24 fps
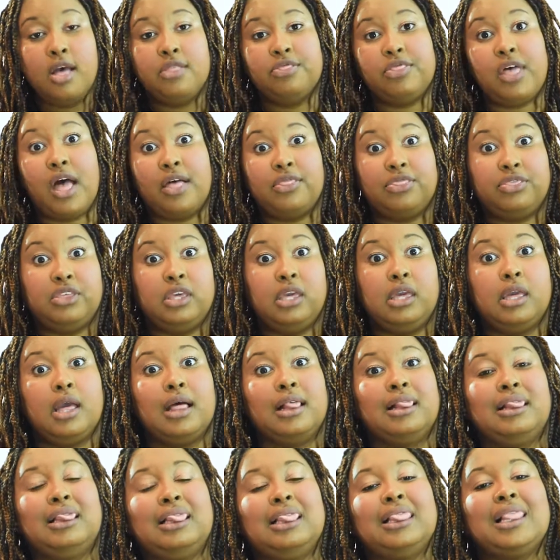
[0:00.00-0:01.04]
that the
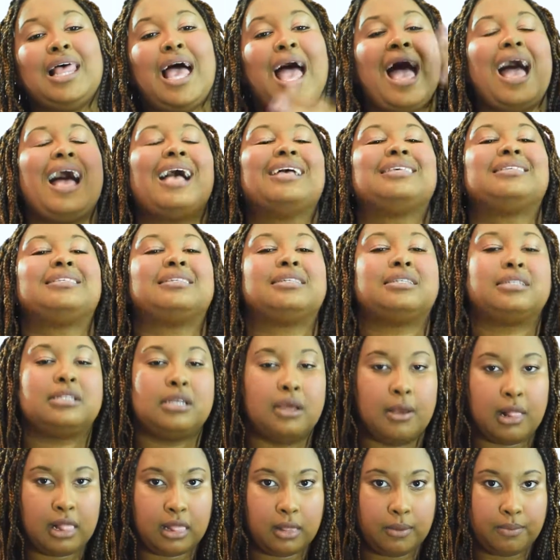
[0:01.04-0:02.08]
last
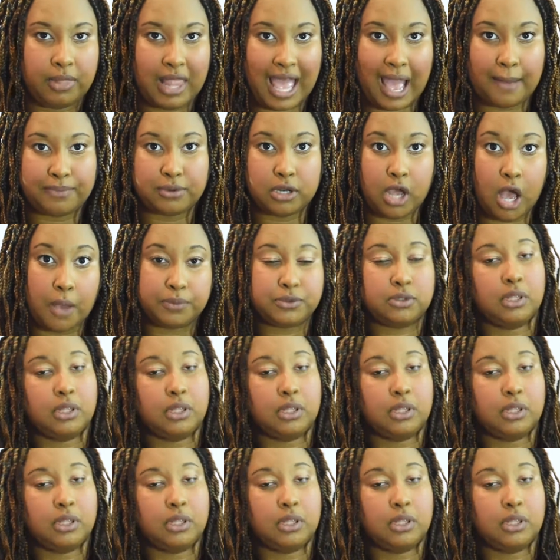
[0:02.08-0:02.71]
laptop,